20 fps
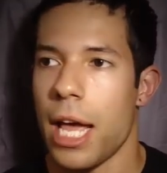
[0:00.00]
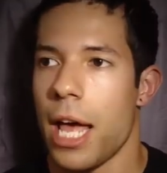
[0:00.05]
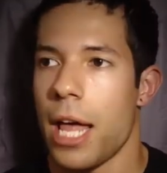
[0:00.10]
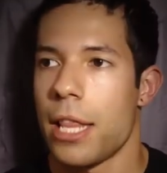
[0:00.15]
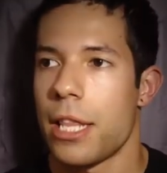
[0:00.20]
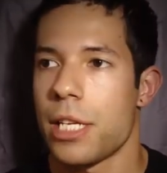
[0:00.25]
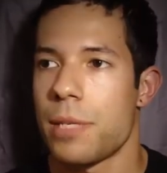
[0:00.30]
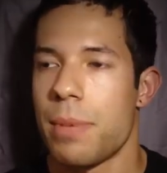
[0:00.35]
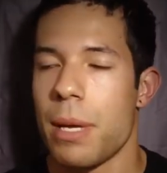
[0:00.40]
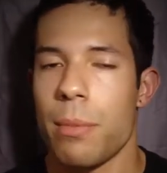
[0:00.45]

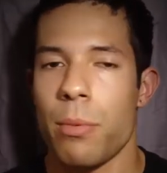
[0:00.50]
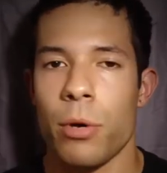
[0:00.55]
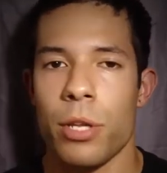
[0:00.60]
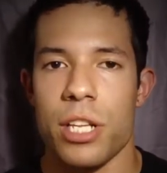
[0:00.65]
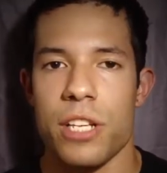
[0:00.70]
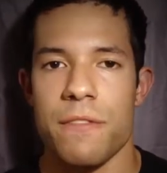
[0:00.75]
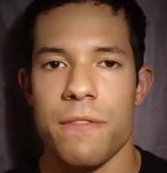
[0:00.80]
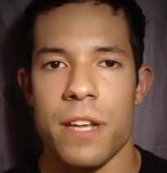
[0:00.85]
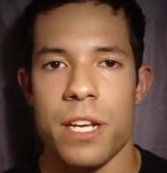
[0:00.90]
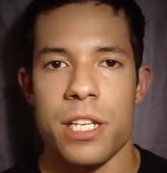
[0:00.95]
These people in
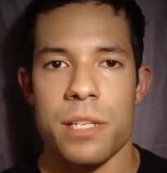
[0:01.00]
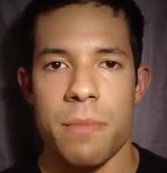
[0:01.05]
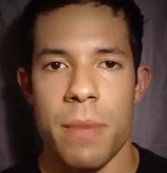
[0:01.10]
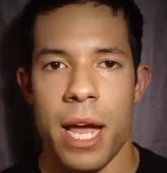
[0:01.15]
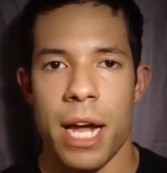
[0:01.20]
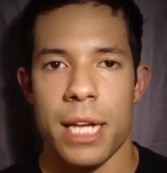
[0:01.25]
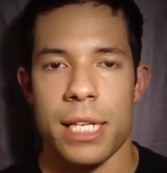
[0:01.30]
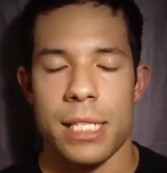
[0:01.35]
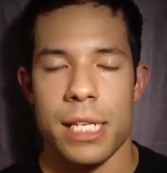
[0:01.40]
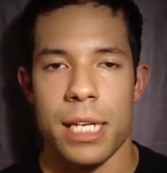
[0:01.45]
these fitness
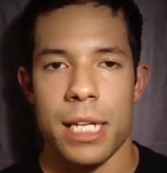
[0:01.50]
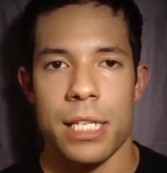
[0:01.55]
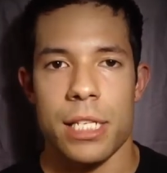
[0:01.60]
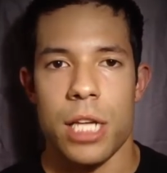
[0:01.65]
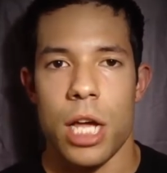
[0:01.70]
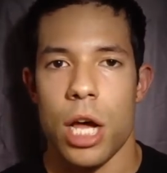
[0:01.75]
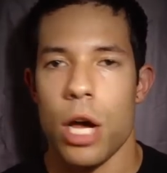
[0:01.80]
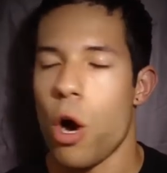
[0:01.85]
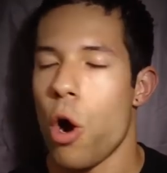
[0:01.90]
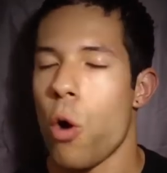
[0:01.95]
magazines
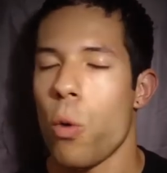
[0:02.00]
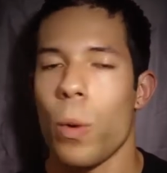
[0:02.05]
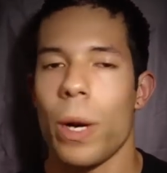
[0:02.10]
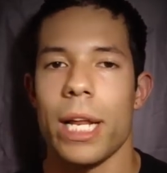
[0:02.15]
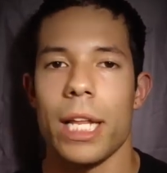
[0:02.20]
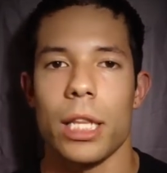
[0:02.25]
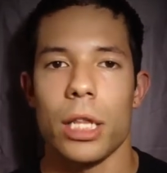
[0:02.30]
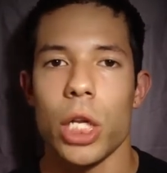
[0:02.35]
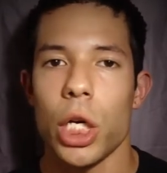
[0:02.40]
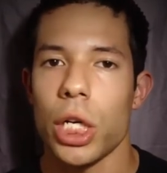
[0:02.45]
already
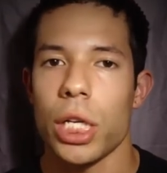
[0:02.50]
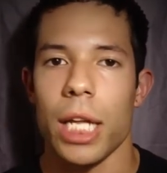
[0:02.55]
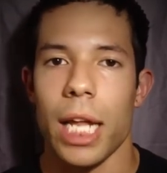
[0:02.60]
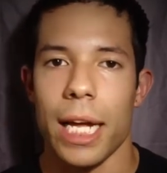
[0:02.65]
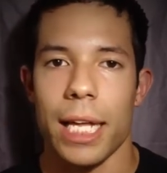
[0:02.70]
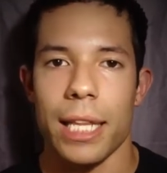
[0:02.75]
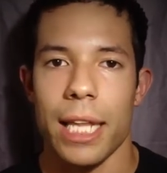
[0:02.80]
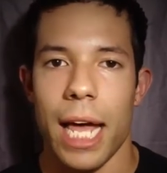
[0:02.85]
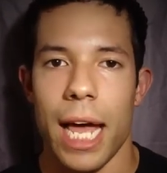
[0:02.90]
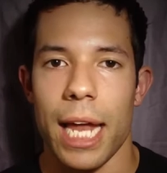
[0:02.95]
looked
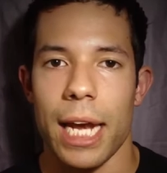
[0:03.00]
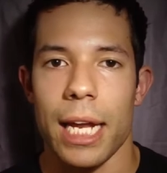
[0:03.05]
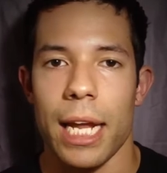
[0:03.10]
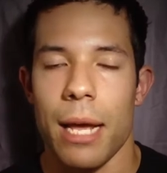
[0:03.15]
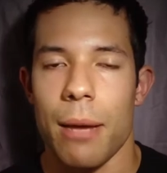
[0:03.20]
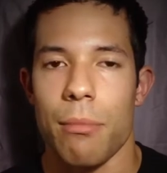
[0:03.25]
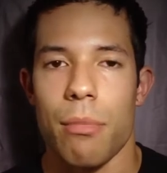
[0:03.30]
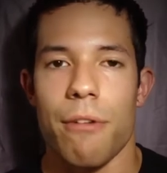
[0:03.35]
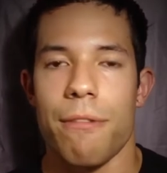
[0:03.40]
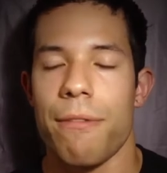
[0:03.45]
like that
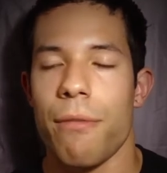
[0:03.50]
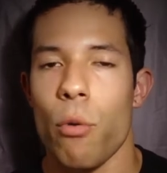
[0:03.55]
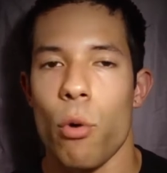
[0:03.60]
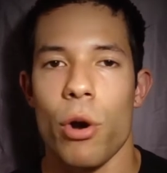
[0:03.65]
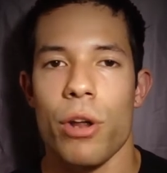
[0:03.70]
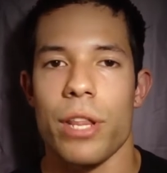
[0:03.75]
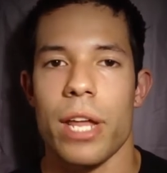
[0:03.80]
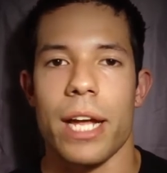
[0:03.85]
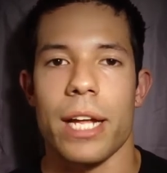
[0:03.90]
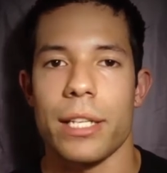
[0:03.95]
before
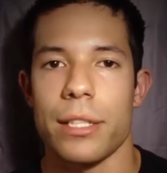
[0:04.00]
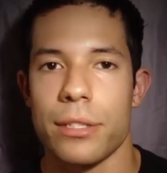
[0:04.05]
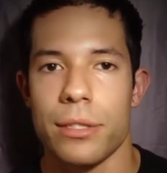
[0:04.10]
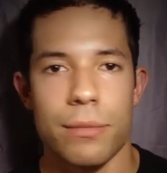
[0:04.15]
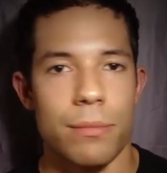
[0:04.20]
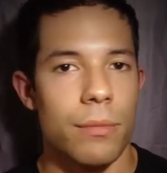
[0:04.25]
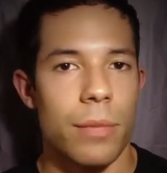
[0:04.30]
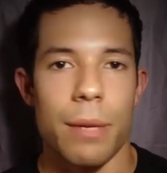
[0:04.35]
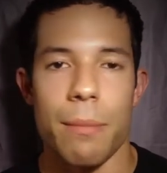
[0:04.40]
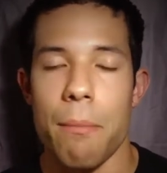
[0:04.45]
they
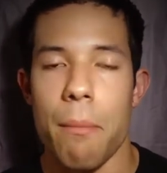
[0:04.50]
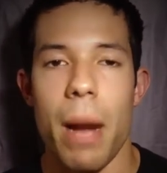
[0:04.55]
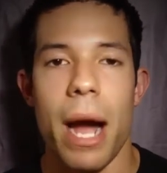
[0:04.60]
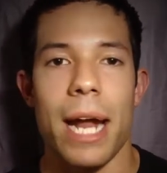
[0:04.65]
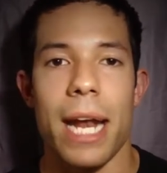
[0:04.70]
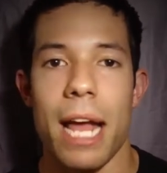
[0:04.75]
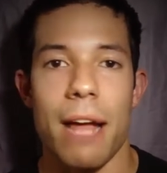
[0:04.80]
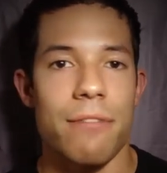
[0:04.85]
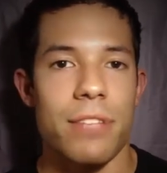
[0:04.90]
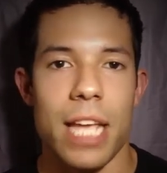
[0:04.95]
might
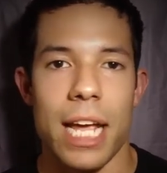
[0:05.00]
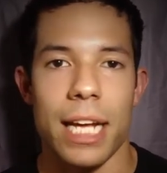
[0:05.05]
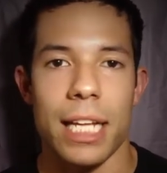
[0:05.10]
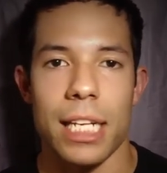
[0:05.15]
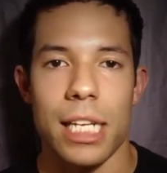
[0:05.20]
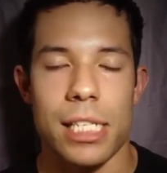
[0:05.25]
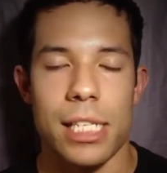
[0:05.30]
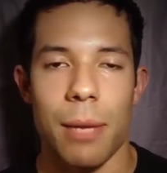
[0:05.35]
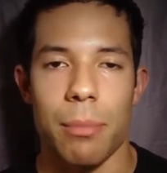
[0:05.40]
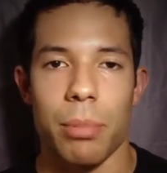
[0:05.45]
have taken the
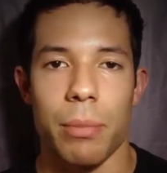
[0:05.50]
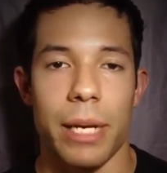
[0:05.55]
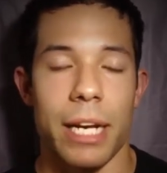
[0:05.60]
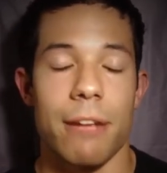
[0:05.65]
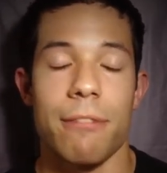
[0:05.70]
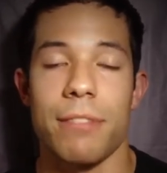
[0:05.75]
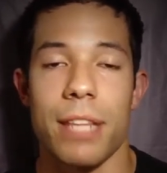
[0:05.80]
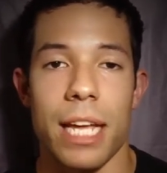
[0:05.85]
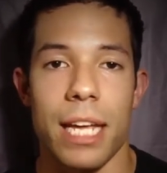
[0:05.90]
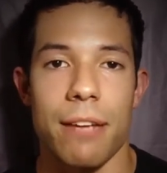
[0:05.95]
supplement,
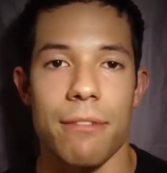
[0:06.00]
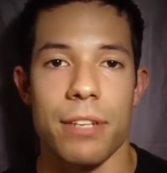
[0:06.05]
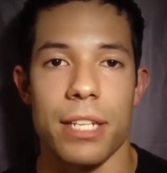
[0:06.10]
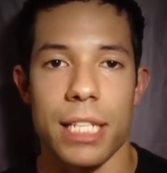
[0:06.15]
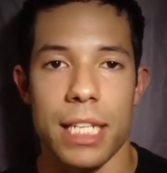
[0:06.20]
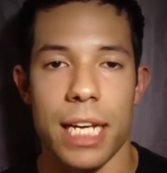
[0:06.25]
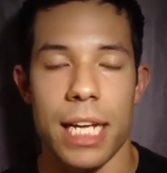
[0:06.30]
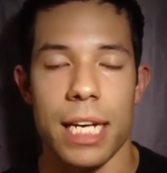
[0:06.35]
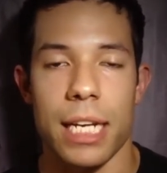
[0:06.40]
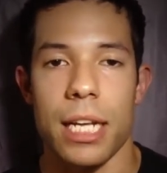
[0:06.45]
if they even
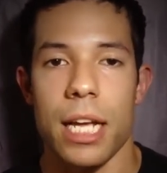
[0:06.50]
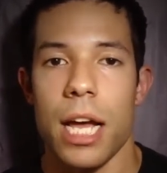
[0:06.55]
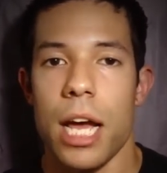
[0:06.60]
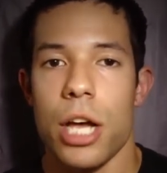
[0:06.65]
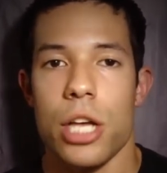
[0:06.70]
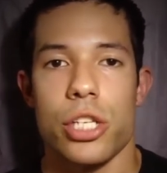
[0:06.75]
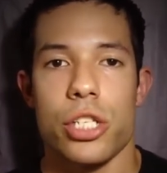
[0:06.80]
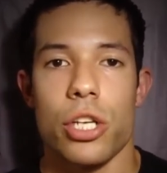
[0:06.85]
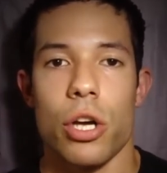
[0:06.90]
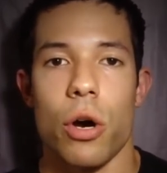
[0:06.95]
did.
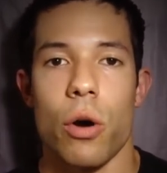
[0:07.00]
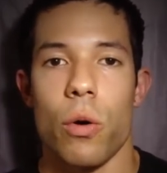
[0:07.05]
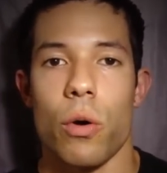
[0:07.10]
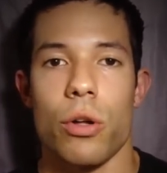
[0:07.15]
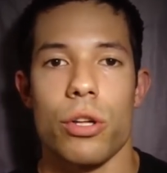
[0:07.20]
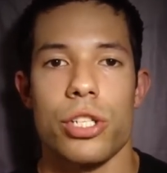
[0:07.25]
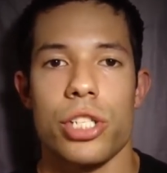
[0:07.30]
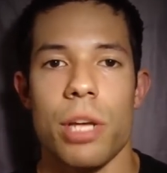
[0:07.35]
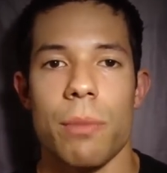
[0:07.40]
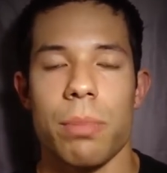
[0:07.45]
So
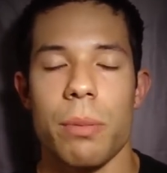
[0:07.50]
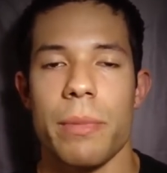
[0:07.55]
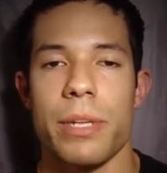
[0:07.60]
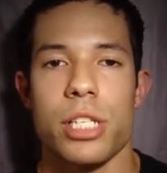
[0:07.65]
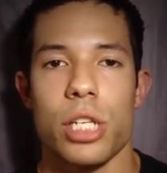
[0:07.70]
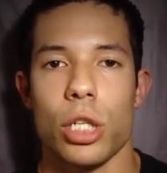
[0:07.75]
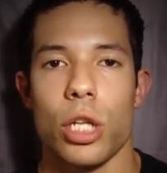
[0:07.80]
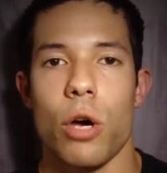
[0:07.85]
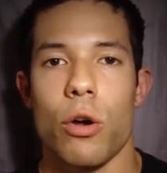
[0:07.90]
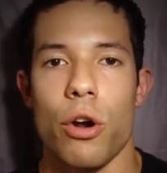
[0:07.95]
supplements
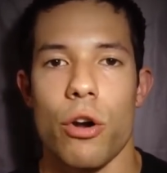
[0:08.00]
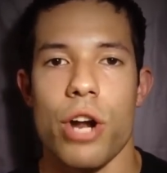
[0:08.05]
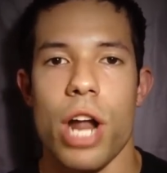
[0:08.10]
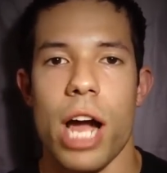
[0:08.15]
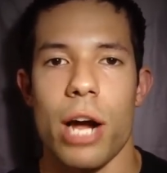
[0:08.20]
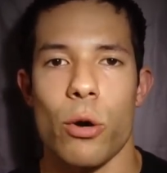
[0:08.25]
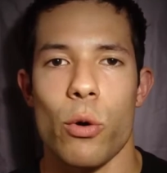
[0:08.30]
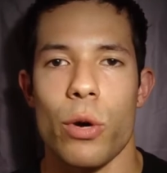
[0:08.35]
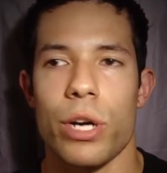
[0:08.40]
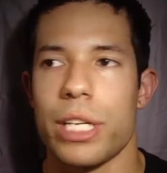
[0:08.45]
alone are
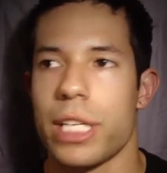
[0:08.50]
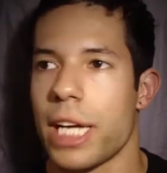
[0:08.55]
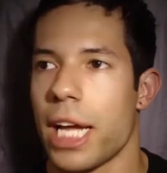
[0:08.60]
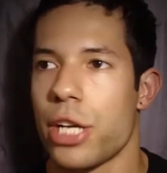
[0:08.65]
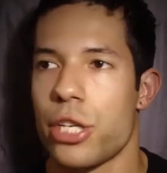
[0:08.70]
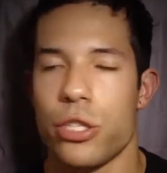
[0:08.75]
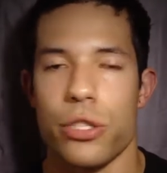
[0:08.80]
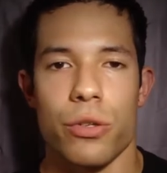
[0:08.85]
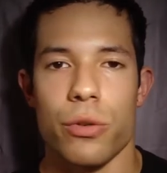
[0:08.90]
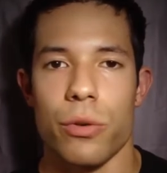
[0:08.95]
not going to
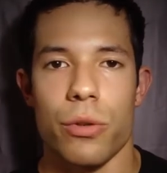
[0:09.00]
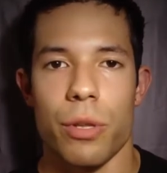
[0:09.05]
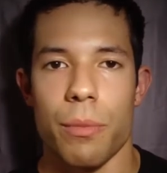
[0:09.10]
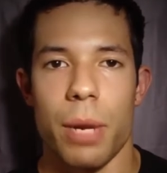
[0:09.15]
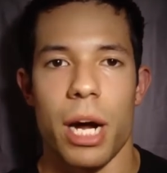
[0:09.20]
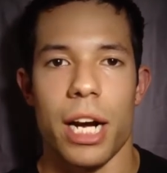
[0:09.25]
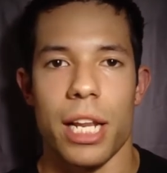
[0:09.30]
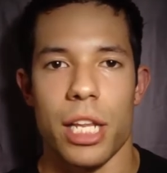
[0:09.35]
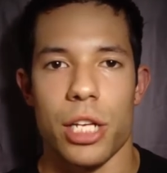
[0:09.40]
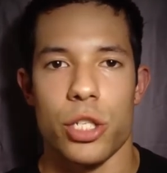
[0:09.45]
get you the
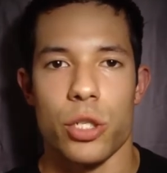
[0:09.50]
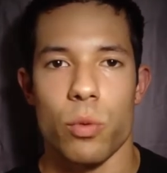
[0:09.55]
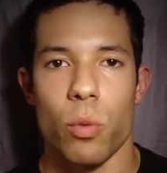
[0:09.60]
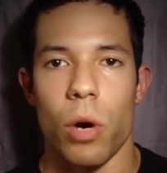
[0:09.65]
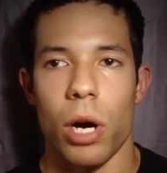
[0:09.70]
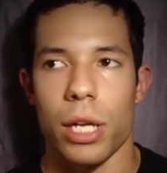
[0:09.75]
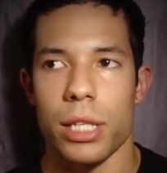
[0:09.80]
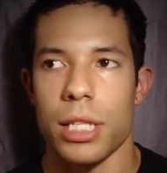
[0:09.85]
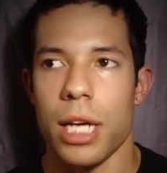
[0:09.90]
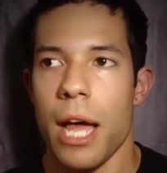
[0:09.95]
body that you
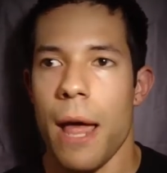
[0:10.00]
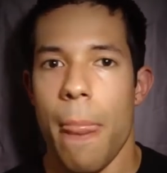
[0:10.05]
want.